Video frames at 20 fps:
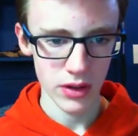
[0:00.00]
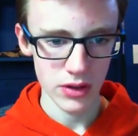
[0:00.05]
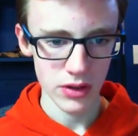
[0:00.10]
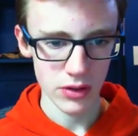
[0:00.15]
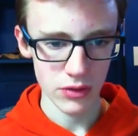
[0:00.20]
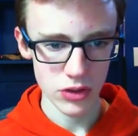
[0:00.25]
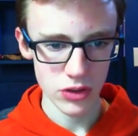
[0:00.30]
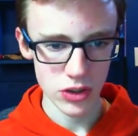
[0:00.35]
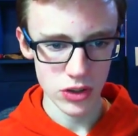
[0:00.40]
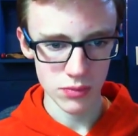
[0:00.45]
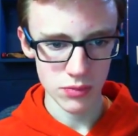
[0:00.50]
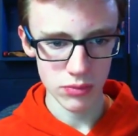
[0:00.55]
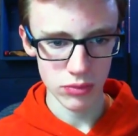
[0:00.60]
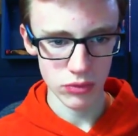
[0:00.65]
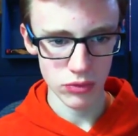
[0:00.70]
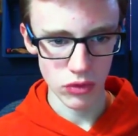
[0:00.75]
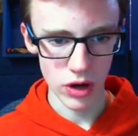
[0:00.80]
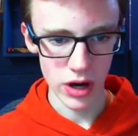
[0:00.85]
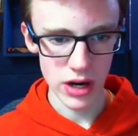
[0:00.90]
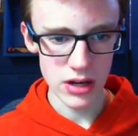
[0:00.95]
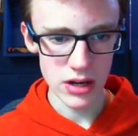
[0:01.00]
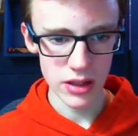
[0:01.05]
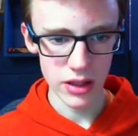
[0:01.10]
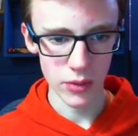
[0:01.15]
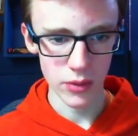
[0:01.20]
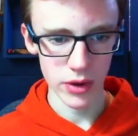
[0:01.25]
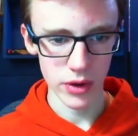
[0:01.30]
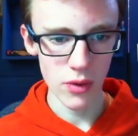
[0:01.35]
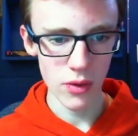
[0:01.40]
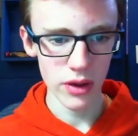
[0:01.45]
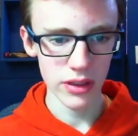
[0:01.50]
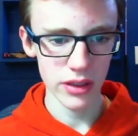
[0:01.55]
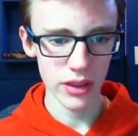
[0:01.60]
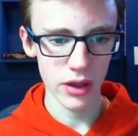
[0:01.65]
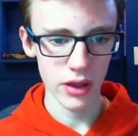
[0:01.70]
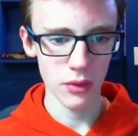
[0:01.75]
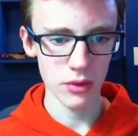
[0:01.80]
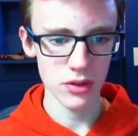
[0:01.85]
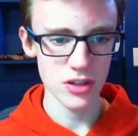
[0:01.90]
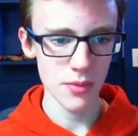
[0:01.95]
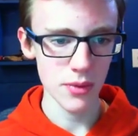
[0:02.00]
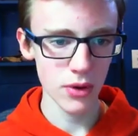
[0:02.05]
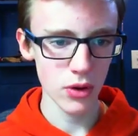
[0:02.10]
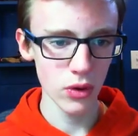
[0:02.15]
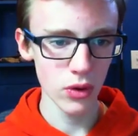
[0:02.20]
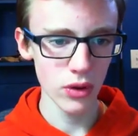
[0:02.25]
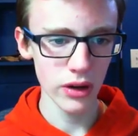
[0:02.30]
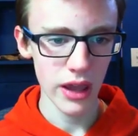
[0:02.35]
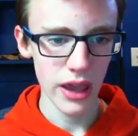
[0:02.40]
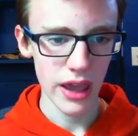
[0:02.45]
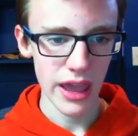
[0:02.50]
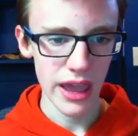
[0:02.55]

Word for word: sprite. There we go. And then with semicolon.